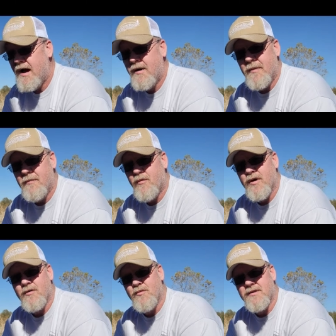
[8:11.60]
Um, I'm
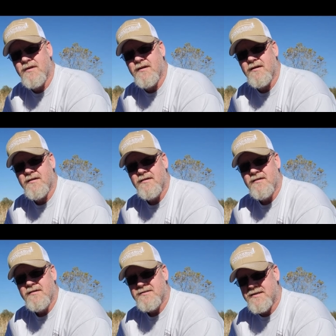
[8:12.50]
working with the
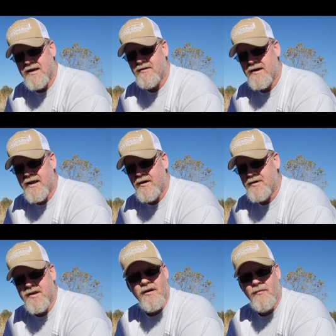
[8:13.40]
state right now
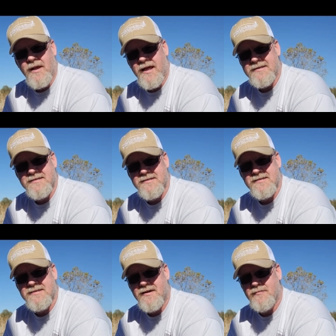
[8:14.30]
getting all my
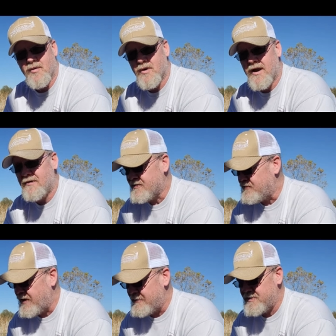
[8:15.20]
licenses done, but we're going to have some
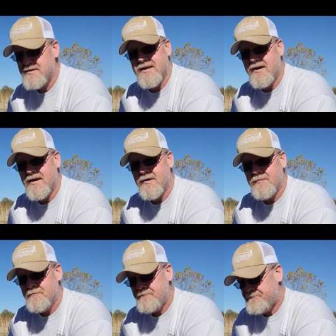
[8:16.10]
flight pens out here
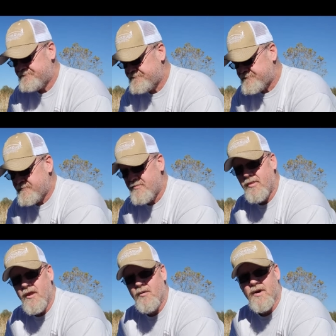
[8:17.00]

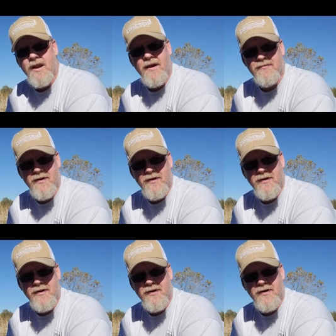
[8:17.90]
and we're gonna have